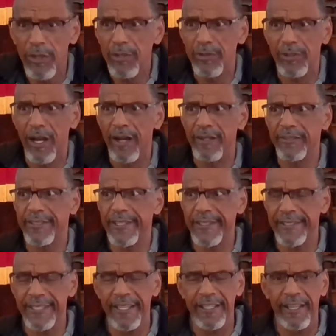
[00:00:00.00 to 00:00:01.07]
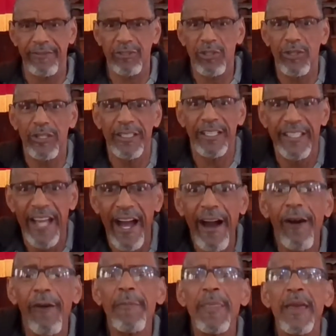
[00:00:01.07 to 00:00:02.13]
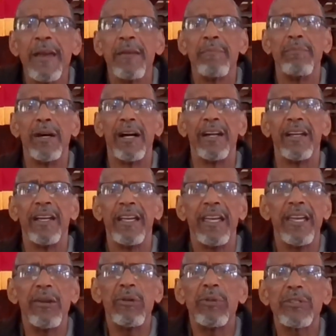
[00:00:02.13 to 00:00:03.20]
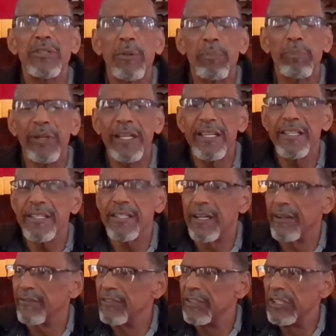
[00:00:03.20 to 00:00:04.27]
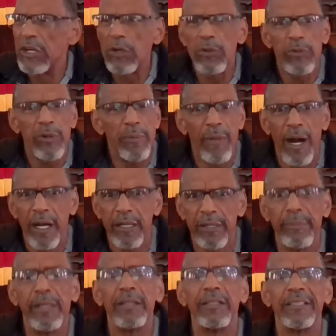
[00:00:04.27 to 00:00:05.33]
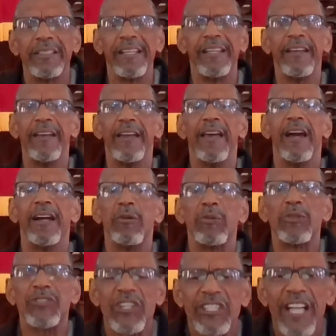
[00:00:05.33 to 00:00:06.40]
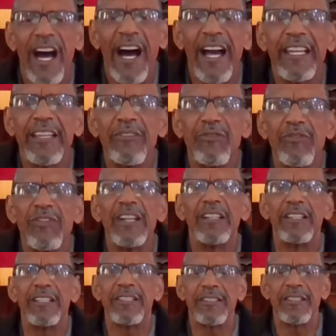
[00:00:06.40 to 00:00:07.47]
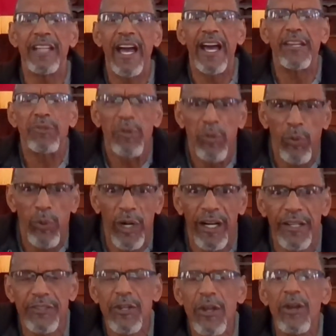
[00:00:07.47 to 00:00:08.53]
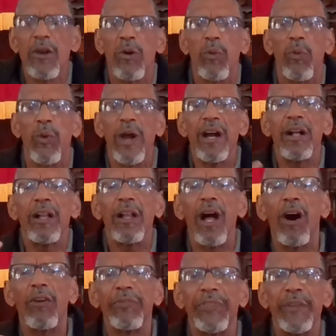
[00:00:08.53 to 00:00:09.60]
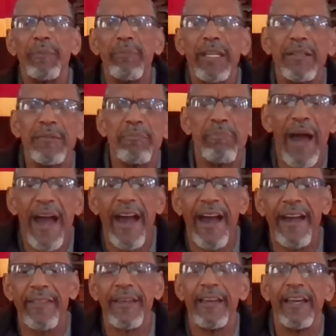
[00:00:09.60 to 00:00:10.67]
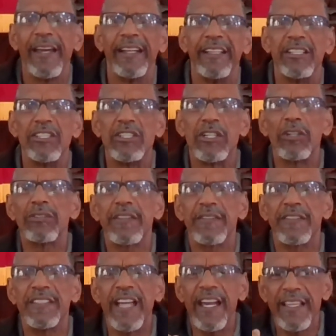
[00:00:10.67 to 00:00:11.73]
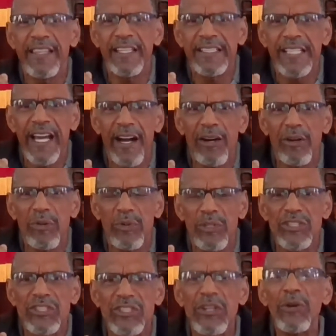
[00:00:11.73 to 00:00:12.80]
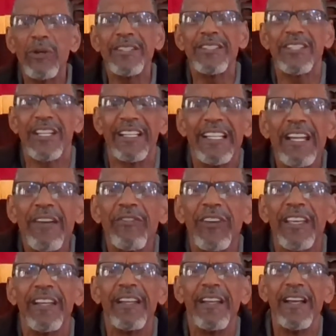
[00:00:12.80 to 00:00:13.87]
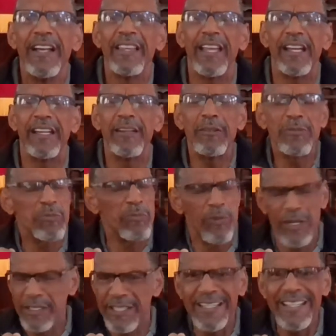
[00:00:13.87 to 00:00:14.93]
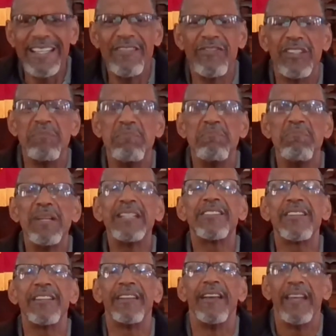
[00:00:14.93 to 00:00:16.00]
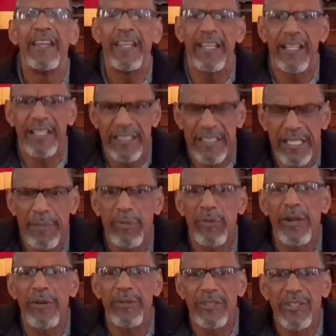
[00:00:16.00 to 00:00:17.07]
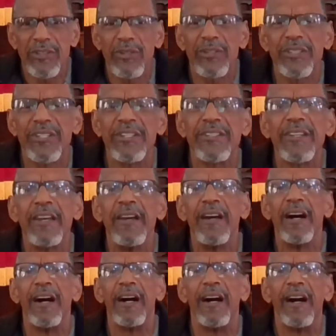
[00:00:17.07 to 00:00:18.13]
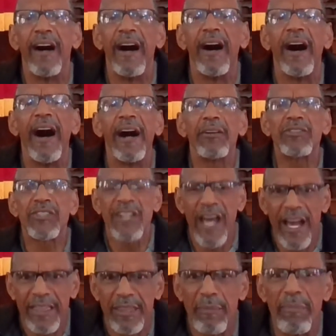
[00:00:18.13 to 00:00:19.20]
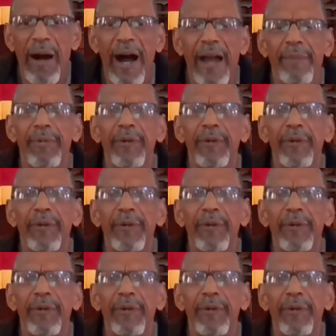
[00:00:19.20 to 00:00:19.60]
Uh, since then they've torn it down, but it was a place of no remarkability. It was a tiny village, Nazareth was, well off the beaten path. And in Joseph's day, the town was so insignificant that it wasn't even mentioned in contemporary sources uh, uh, outside the Bible.